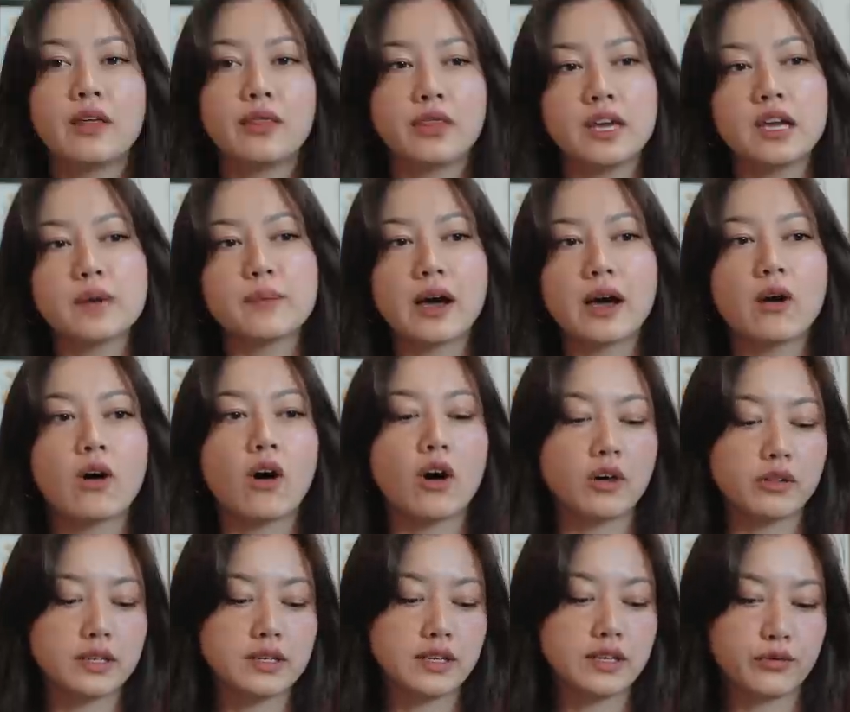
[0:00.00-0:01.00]
Think about
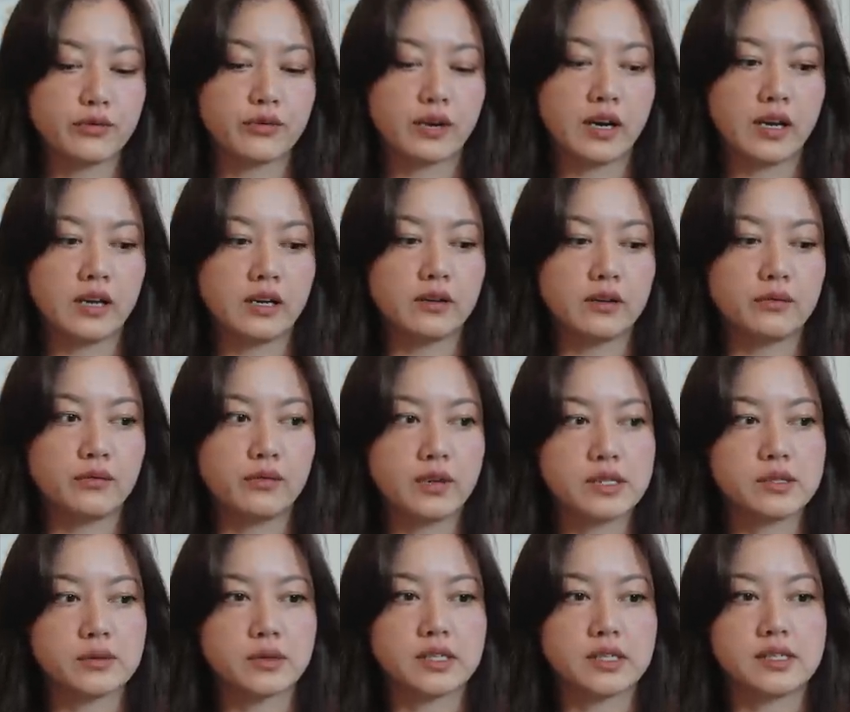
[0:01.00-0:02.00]
all the different
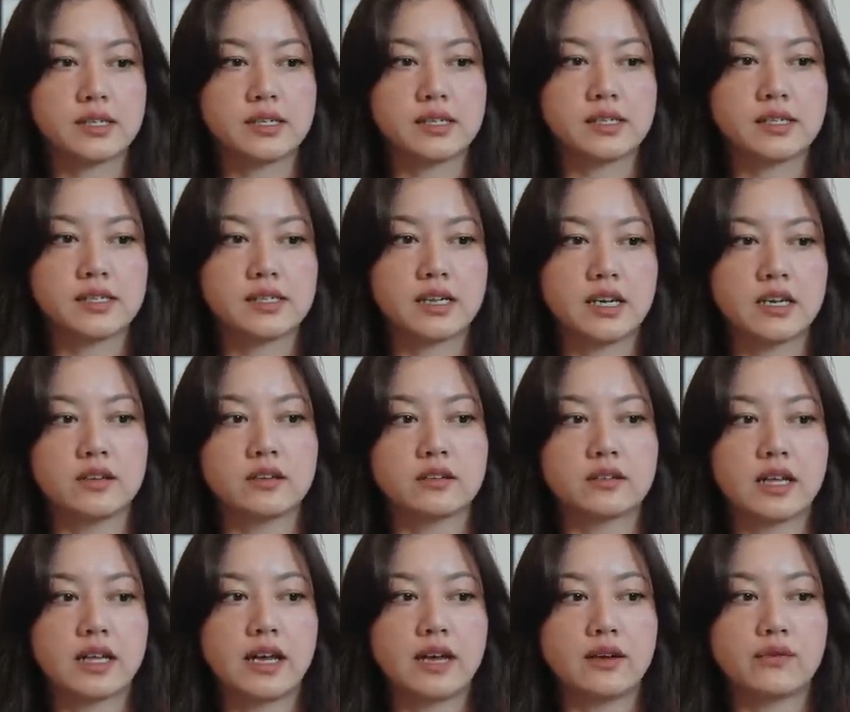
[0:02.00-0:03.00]
resources in your
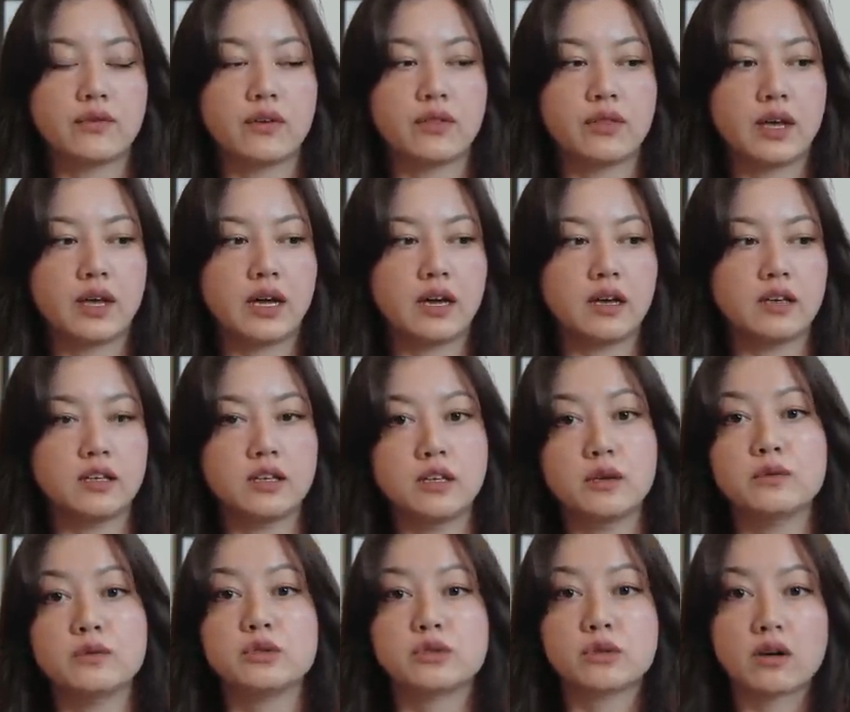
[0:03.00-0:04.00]
life that
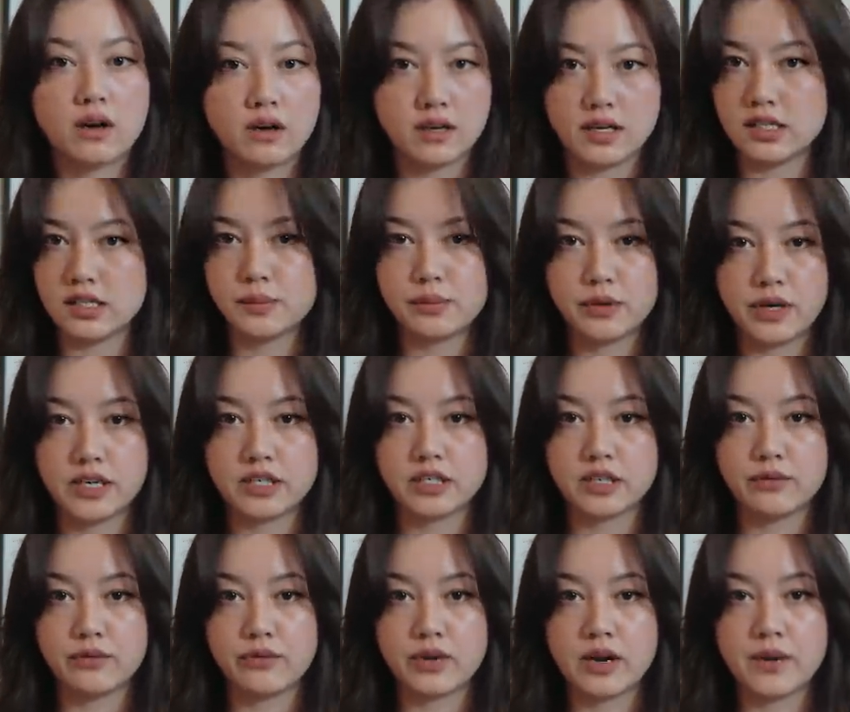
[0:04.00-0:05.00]
you draw
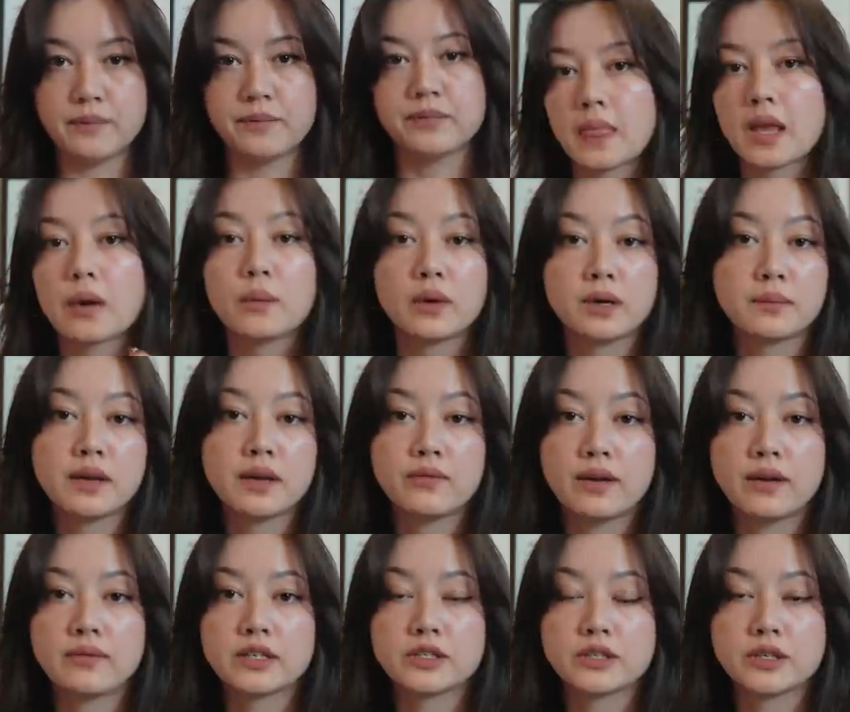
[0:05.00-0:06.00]
inspiration from. One of my
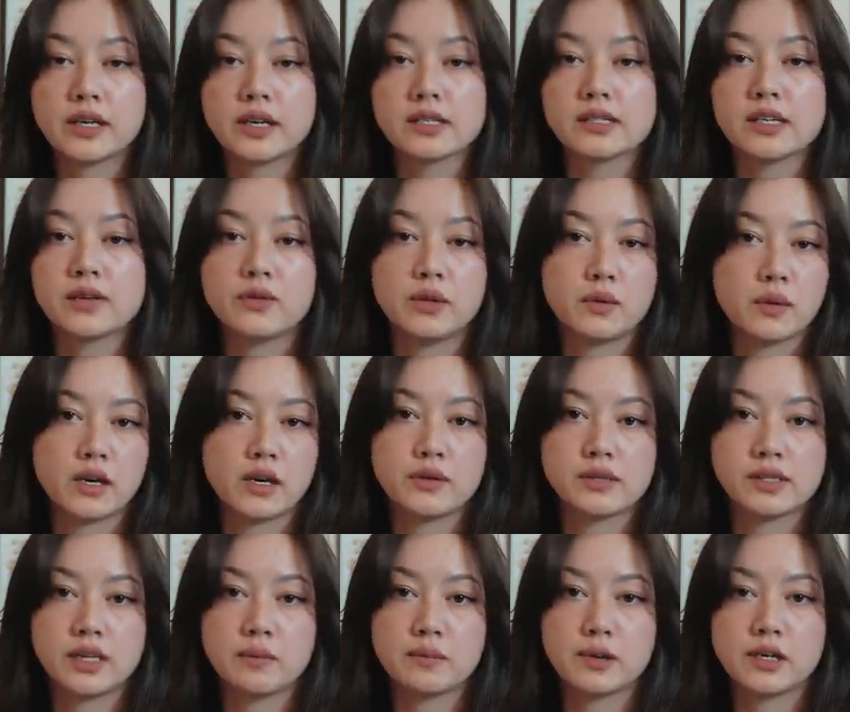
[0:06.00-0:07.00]
favorite tricks, if you are
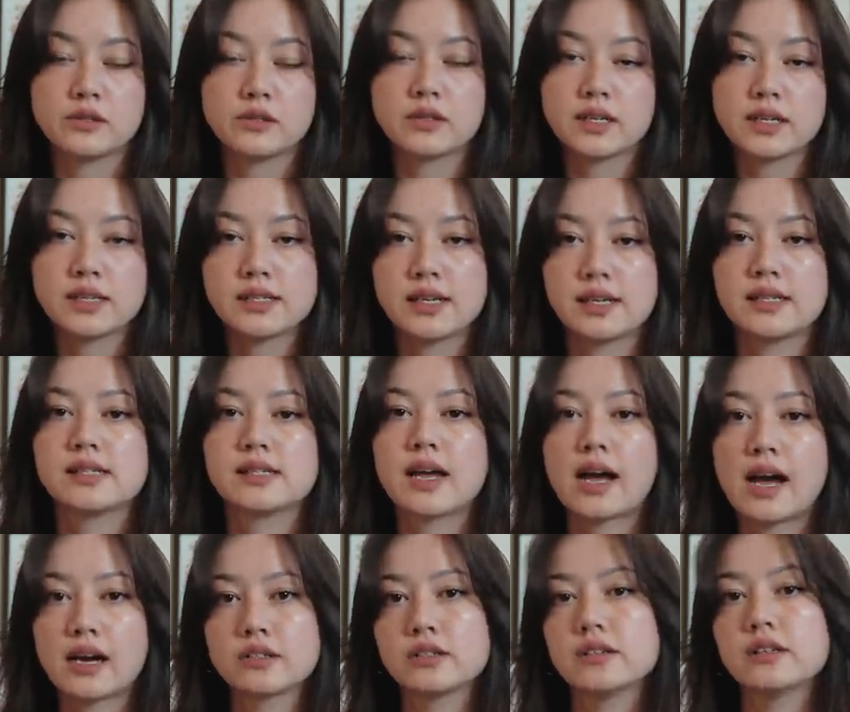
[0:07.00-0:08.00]
using Pinterest, is to
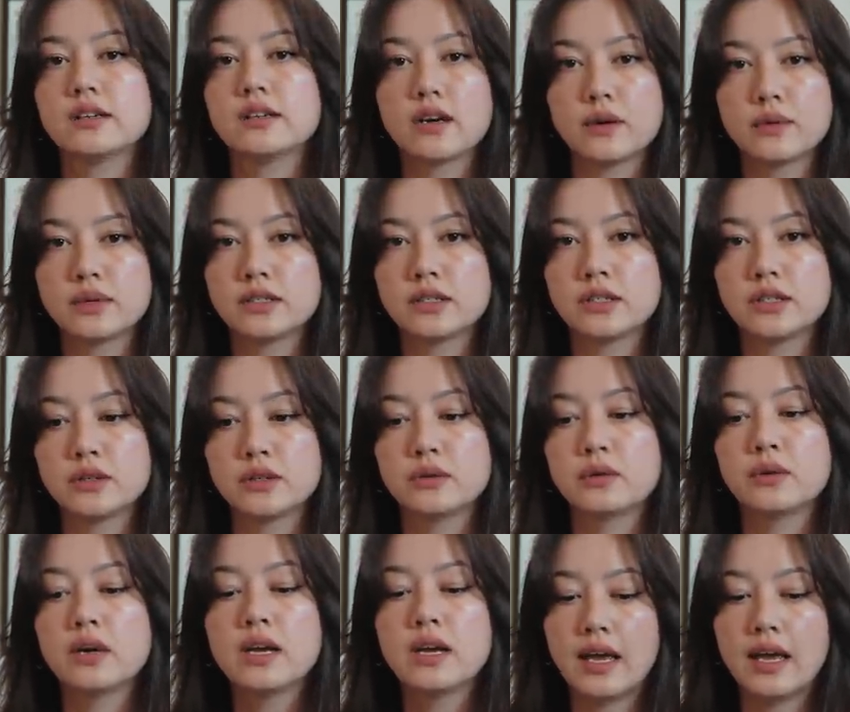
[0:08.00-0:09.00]
actually go
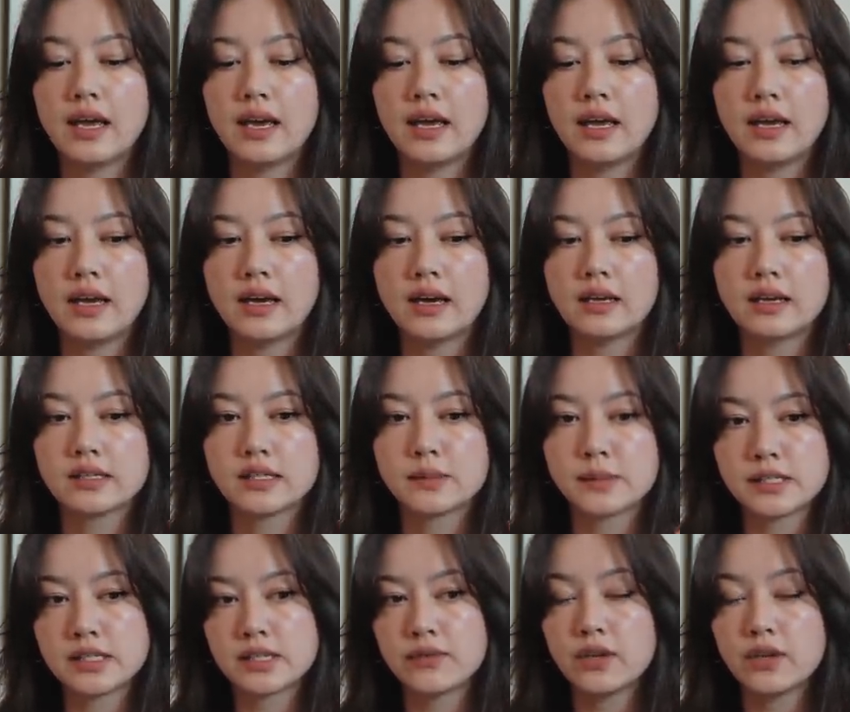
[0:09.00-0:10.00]
into a
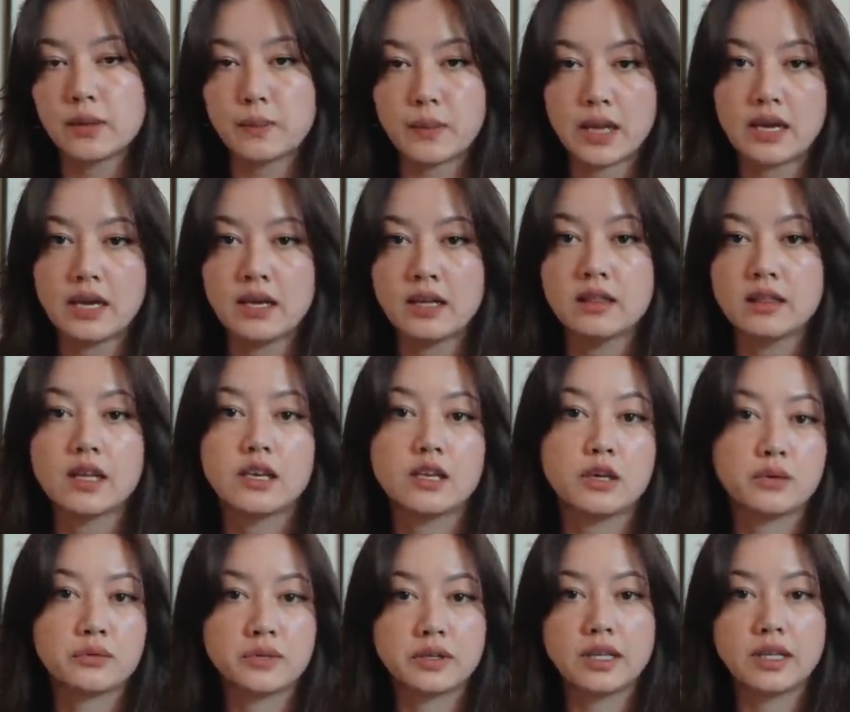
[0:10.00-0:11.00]
specific pin that
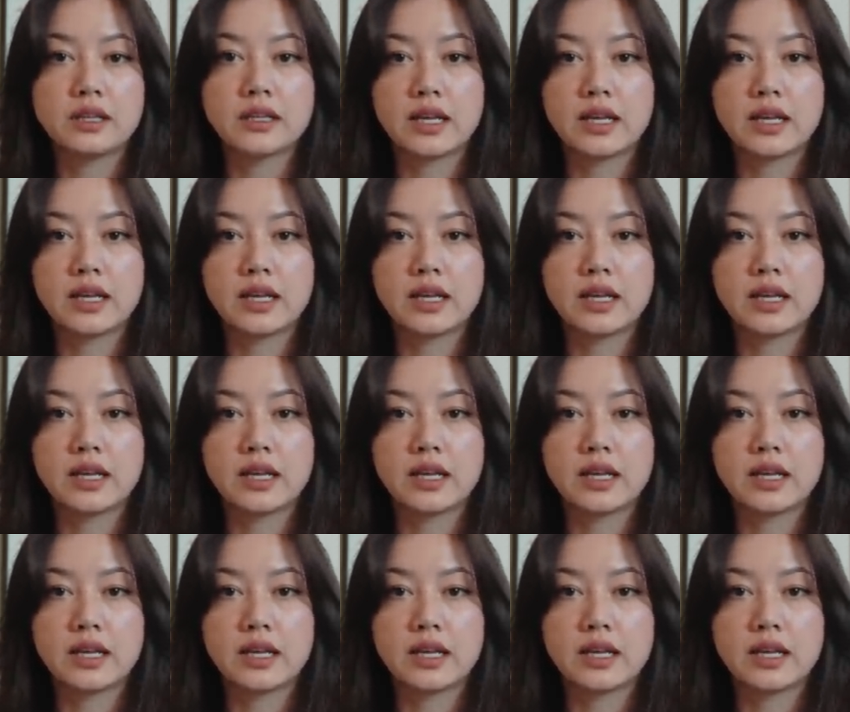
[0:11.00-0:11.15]
you really